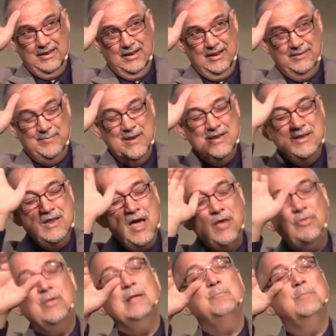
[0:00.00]
He's been
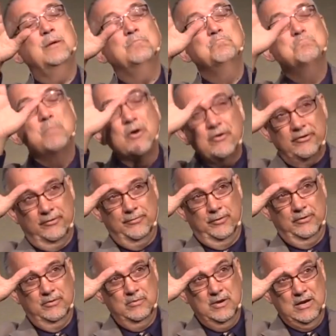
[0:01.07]
nothing but merciful
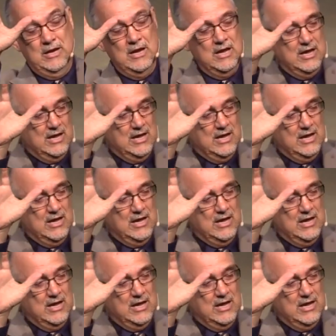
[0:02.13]
to me,